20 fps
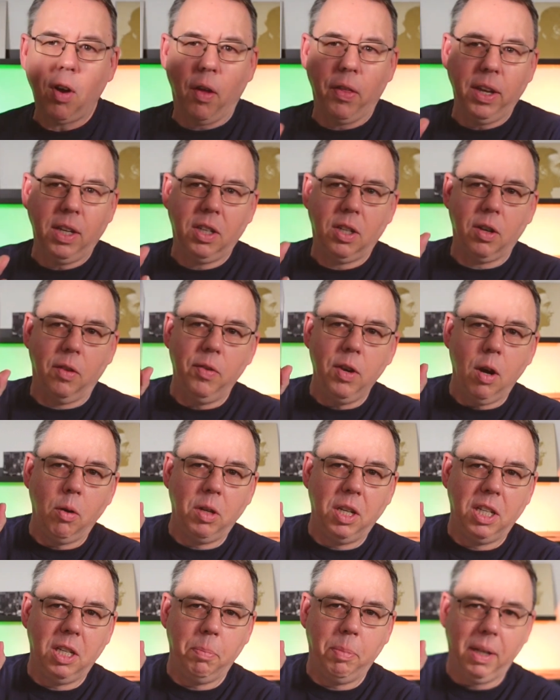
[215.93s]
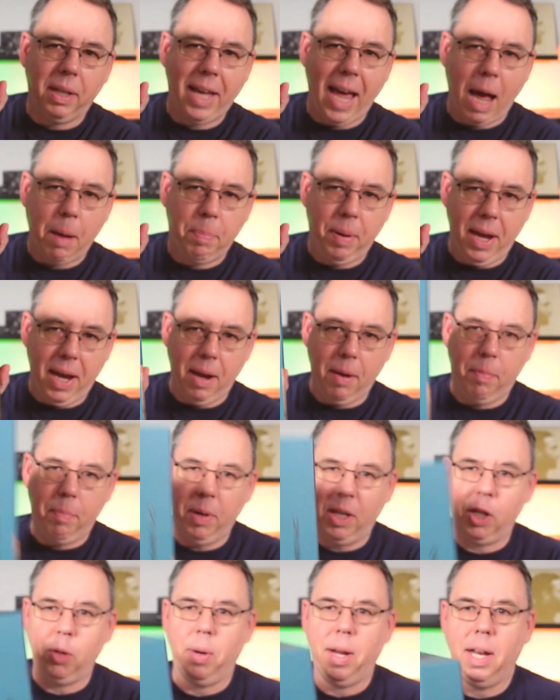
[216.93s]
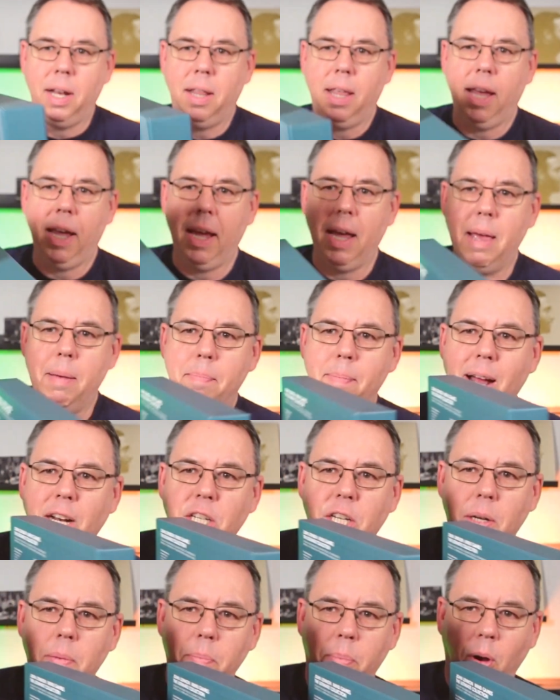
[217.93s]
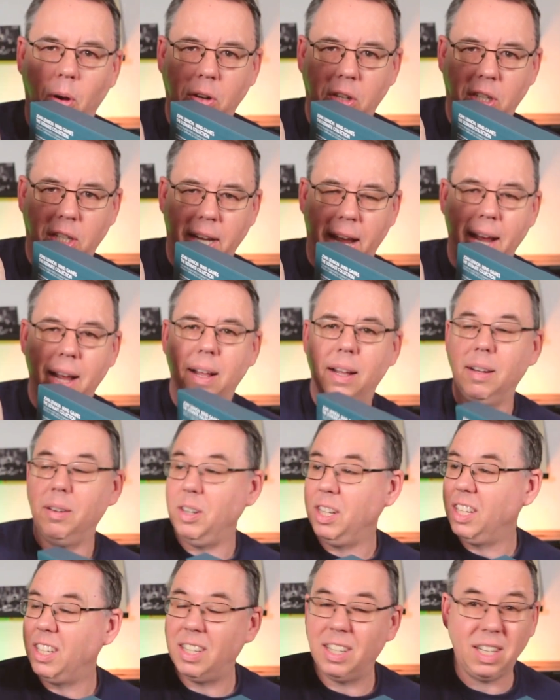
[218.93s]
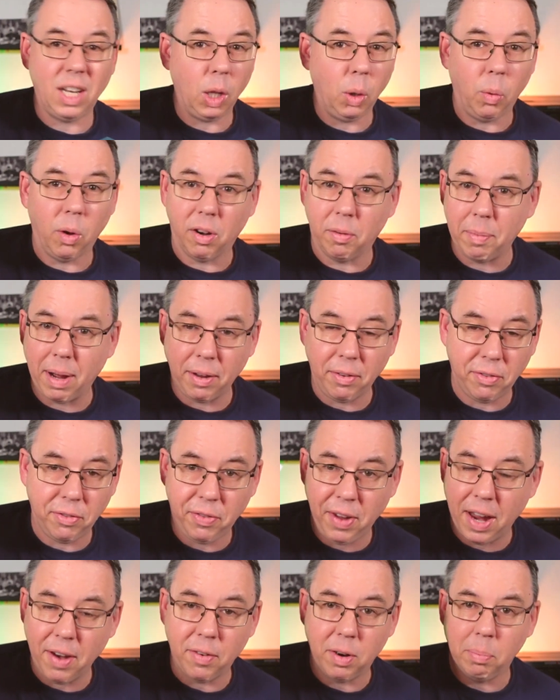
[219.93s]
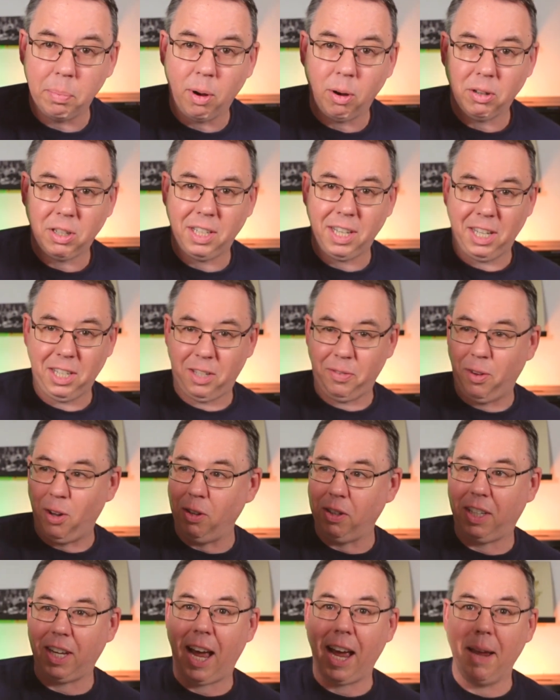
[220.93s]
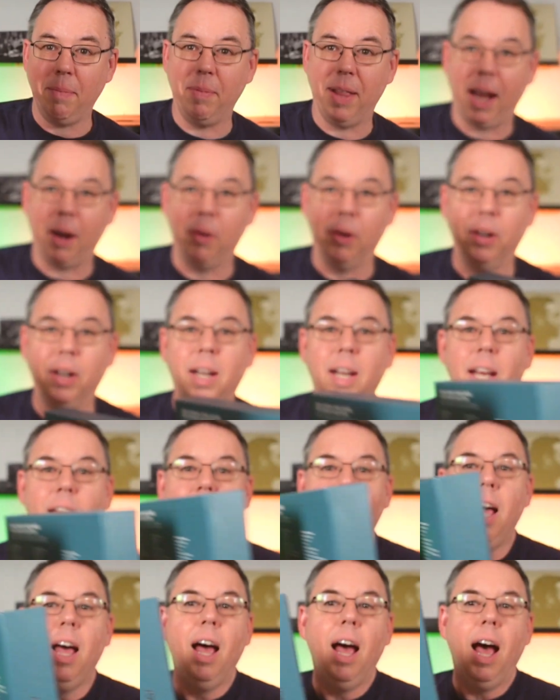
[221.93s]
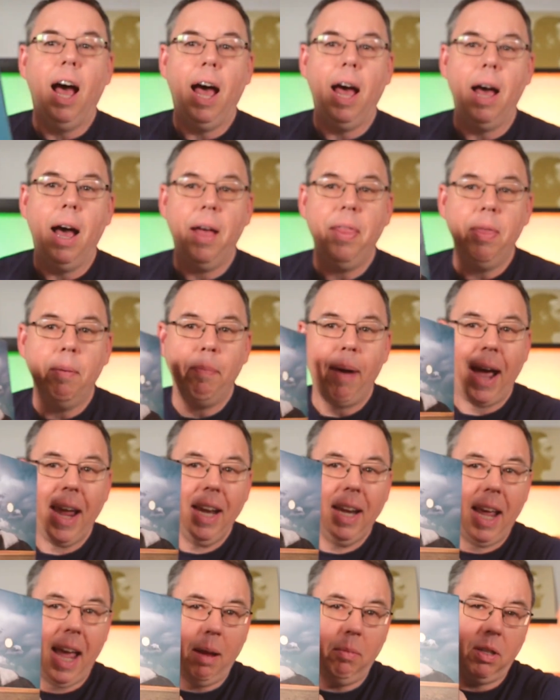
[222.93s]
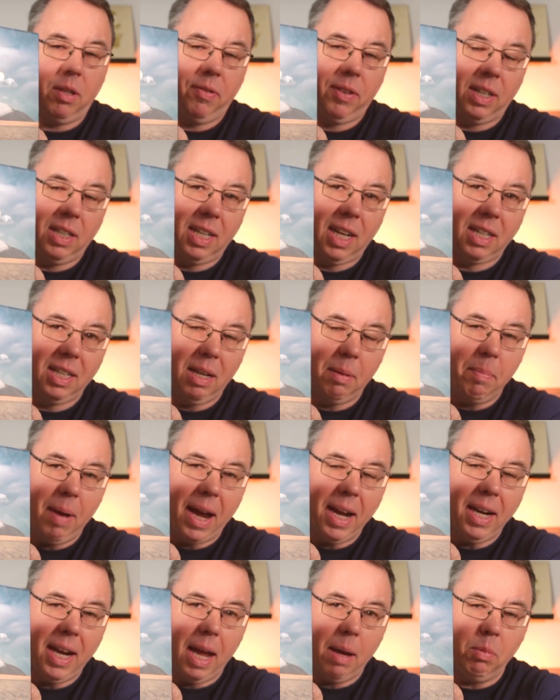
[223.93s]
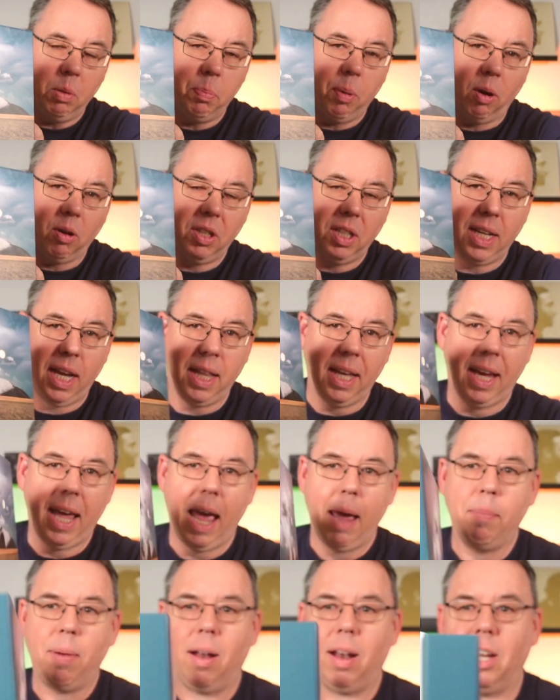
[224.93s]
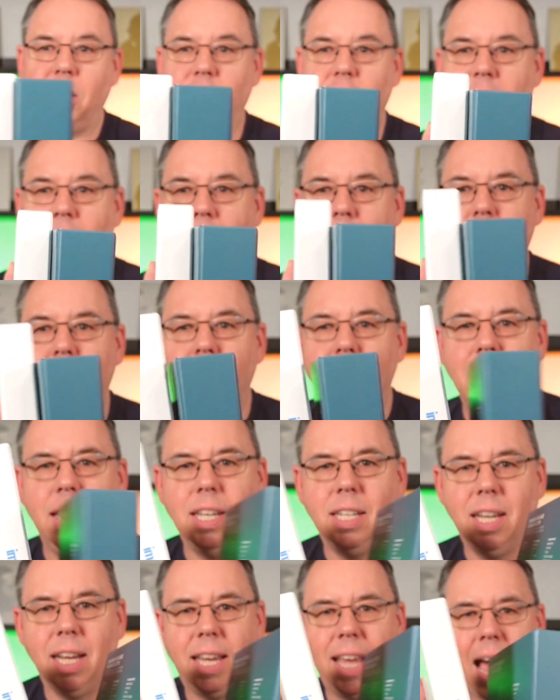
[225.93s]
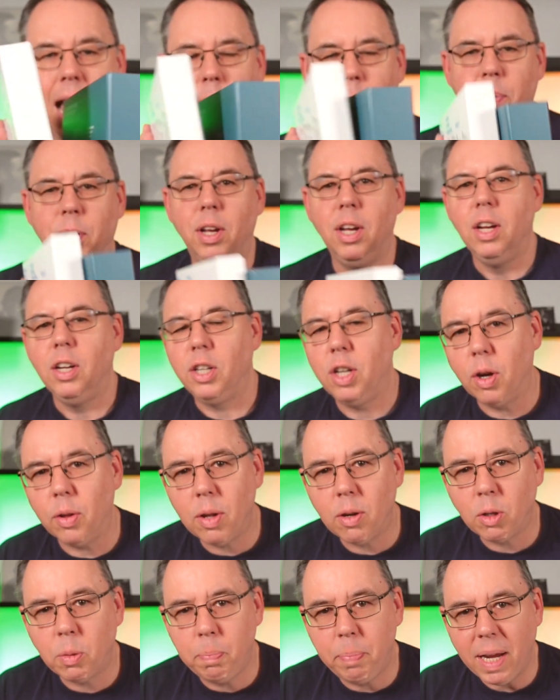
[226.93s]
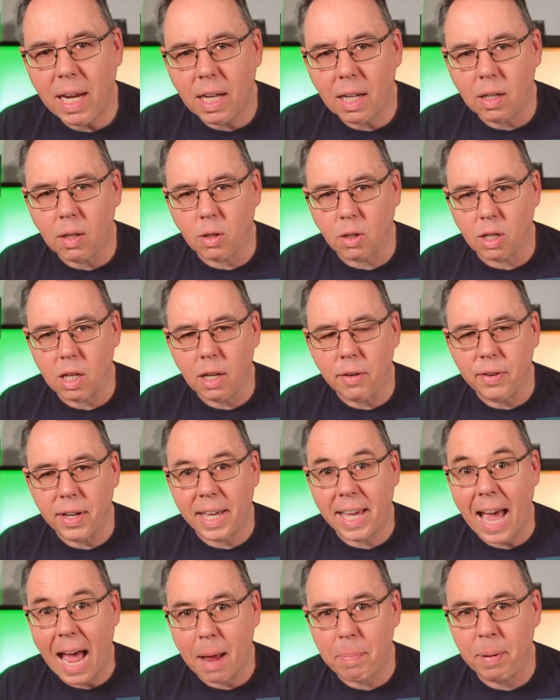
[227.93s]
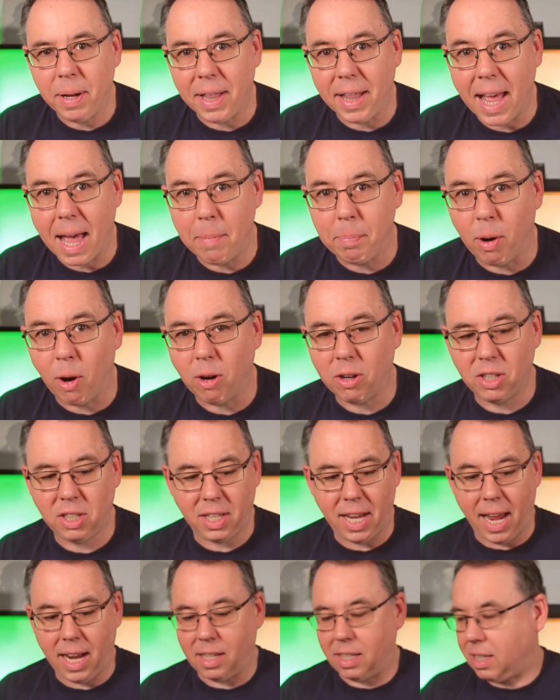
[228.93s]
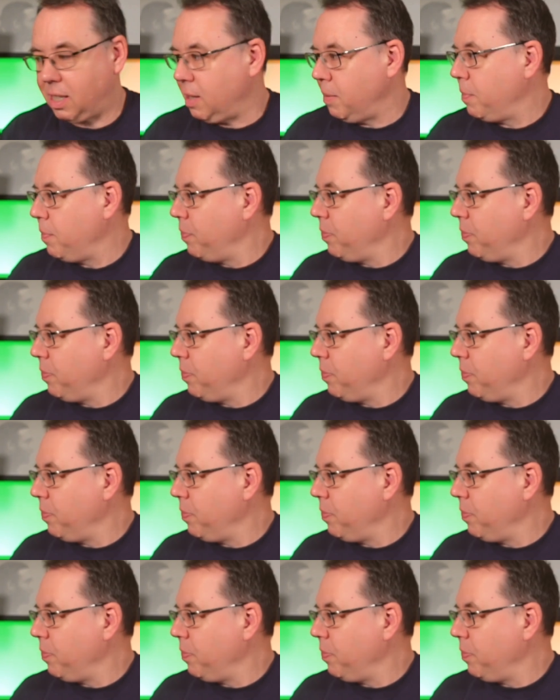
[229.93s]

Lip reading: this sort of noticeable gap here between the Imagine box set, which is still one of my favourite box sets of all time, that one, and the Mind Games, the fantastic Mind Games box set that came out last year. There's a gap. Those Beatles love a gap in their box sets.